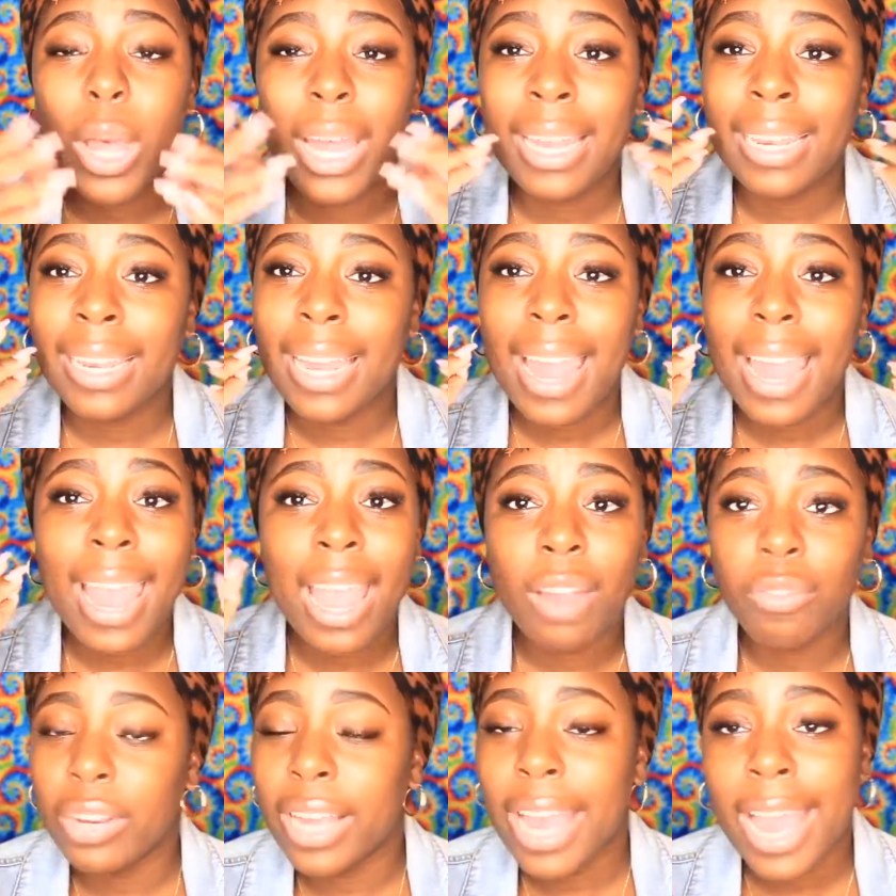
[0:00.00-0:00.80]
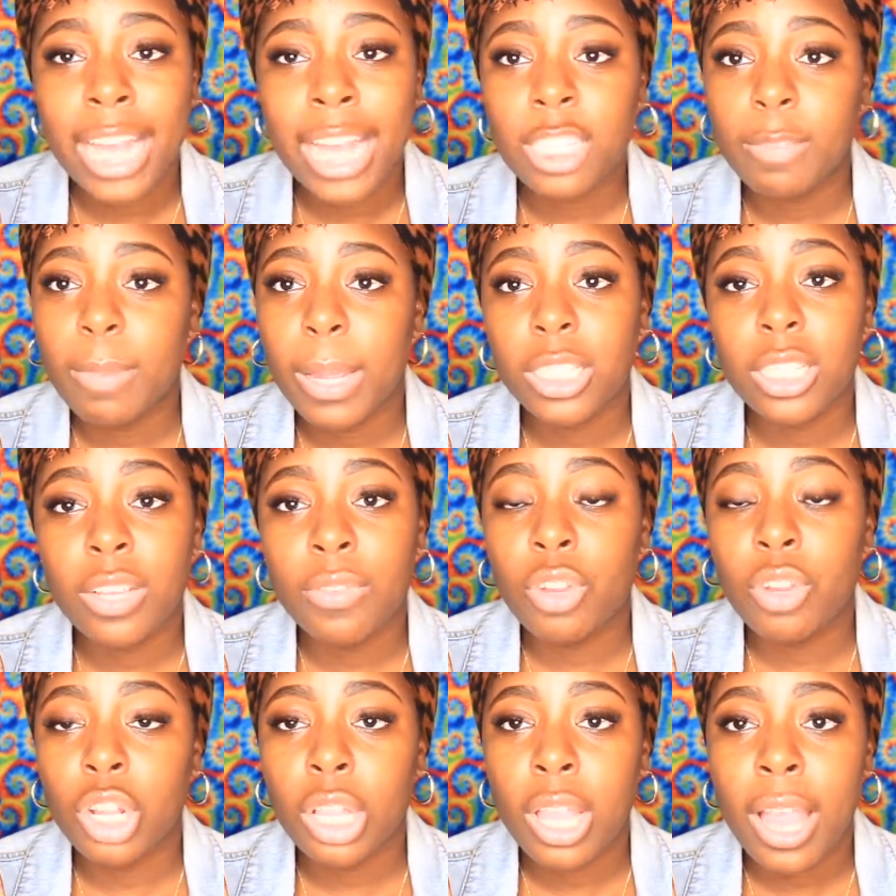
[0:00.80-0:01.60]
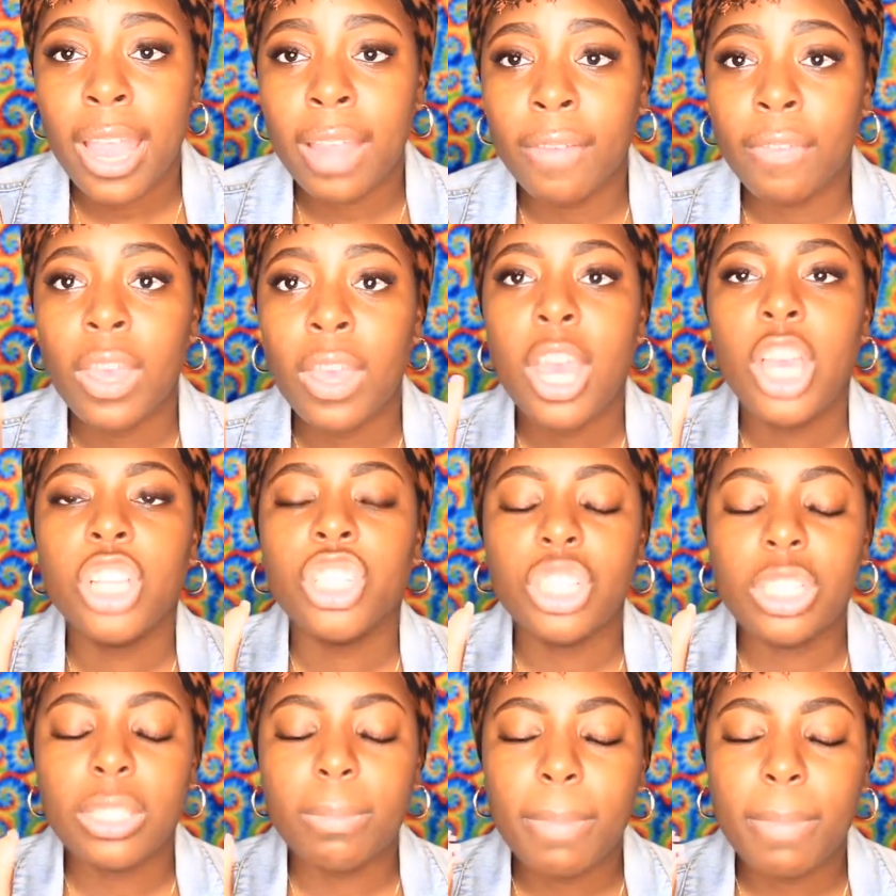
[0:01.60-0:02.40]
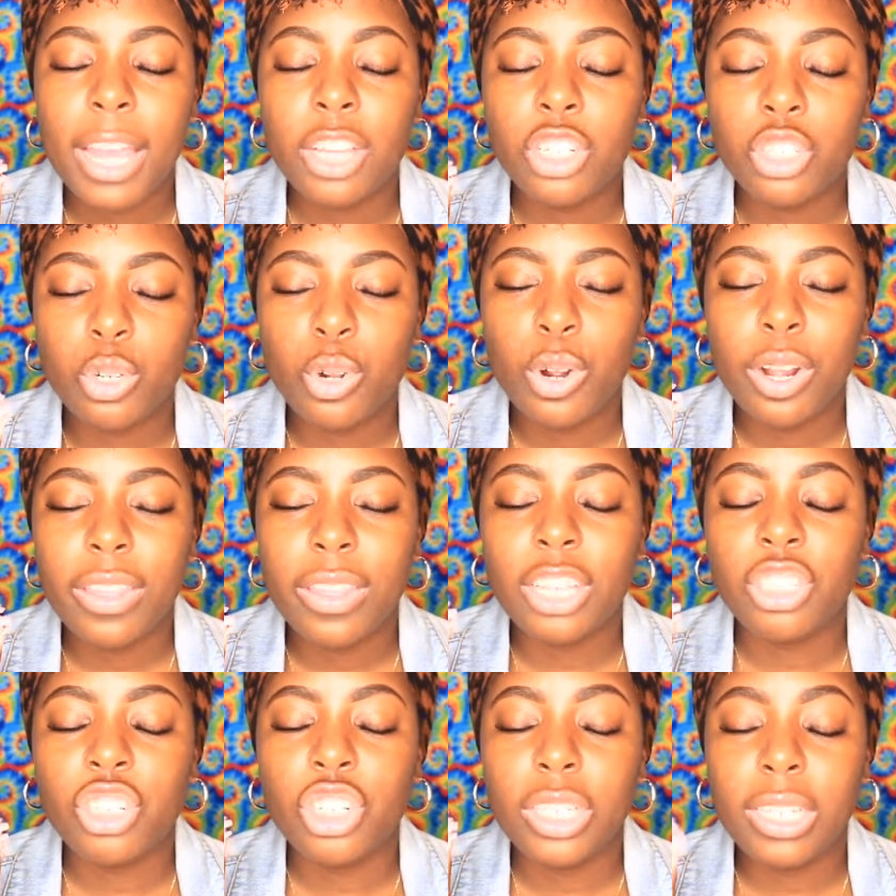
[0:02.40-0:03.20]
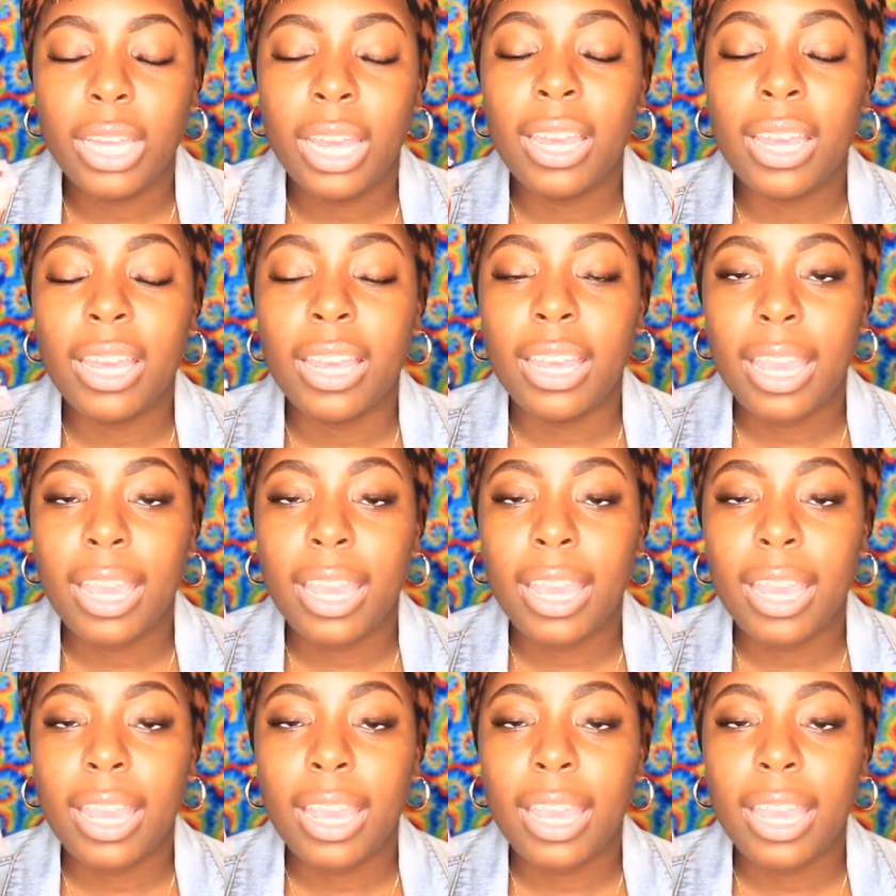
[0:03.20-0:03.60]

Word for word: and every aspect of your life. Just make sure that you're taking